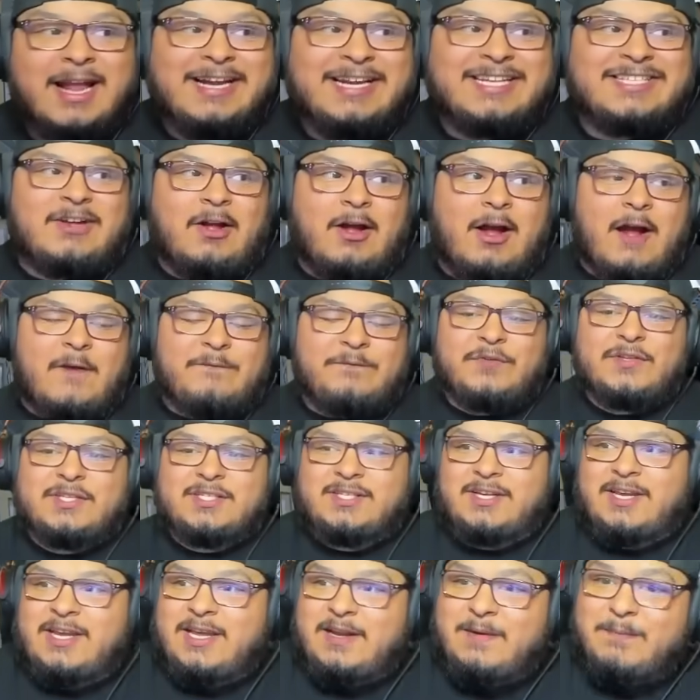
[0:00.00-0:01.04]
and he's off the
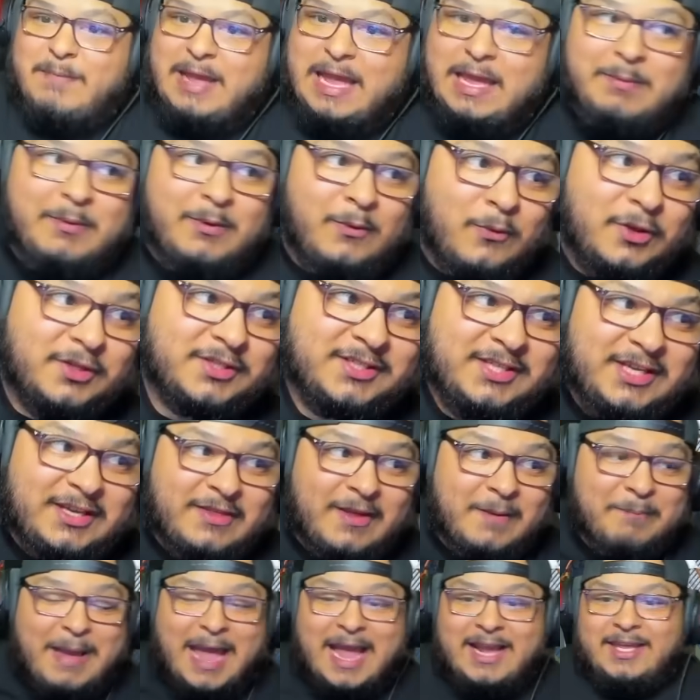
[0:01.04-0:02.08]
scene. Maybe we'll see
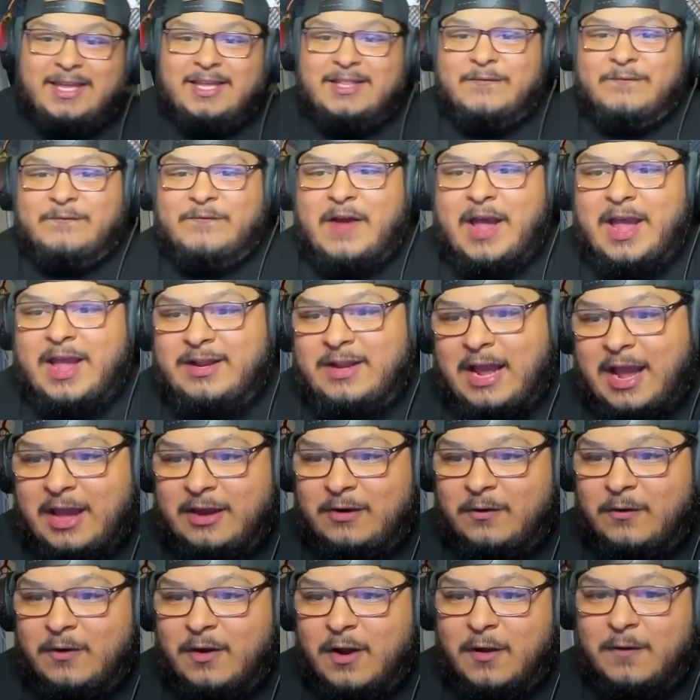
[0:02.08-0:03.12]
them back in the fight. I don't